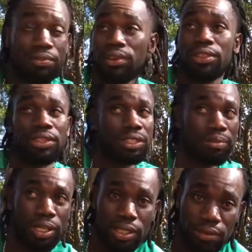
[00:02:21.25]
Every
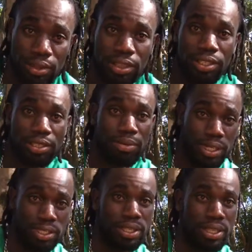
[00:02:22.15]
six
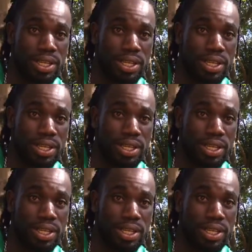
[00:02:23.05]
months.